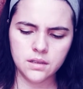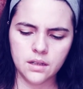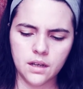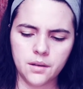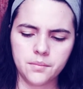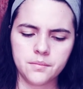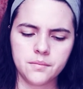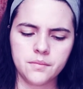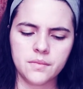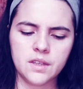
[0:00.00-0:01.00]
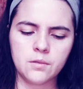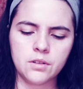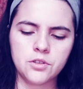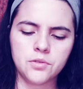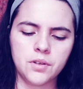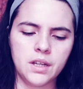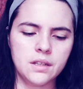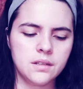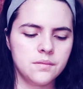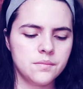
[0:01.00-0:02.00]
Okay.
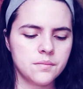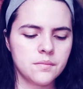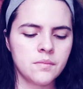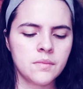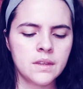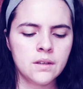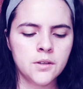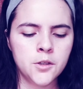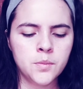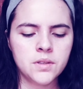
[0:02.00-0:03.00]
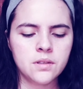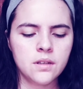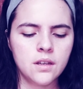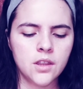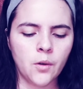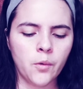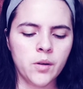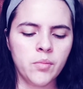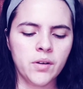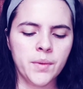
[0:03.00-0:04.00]
Retreat. Oops. The worry
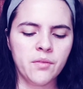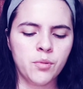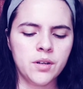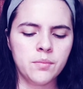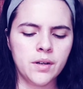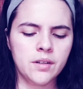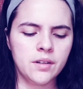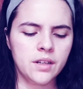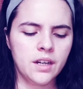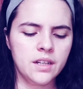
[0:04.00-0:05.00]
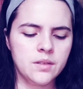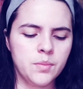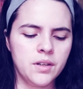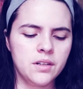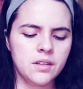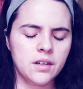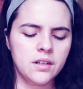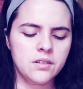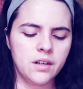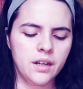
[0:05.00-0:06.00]
bug may have print in Prairie Dog, and it has appeared in the
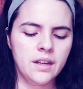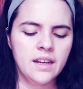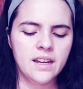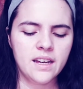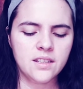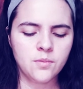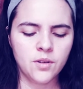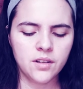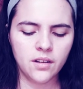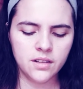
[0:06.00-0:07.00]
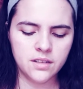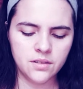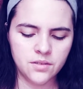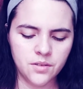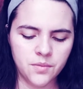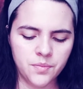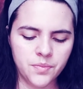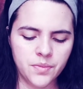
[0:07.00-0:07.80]
contrary. Has the workaholic syndrome